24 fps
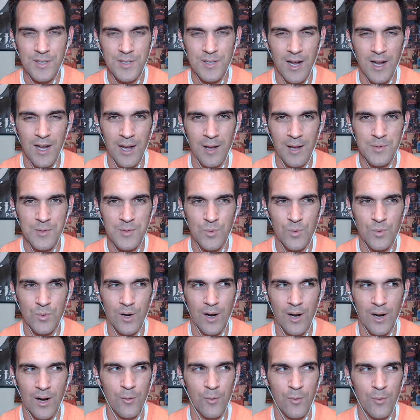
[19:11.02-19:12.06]
times
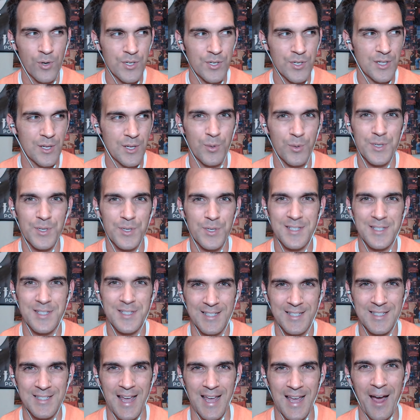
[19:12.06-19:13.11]
where I wish there were
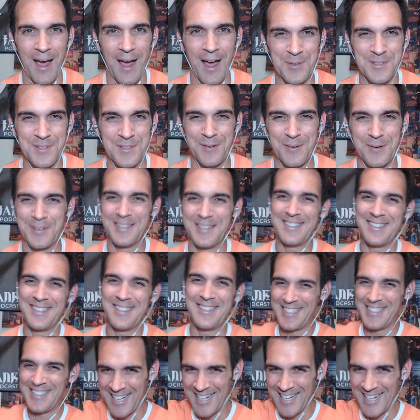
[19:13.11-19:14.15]
6 outs. And I went,
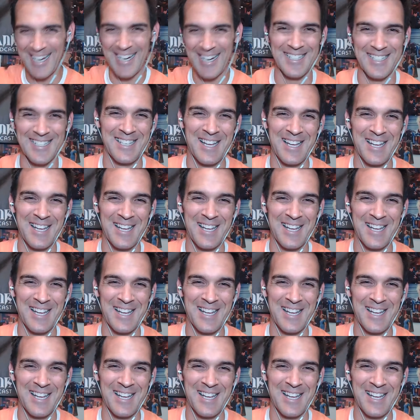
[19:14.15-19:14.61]
yes.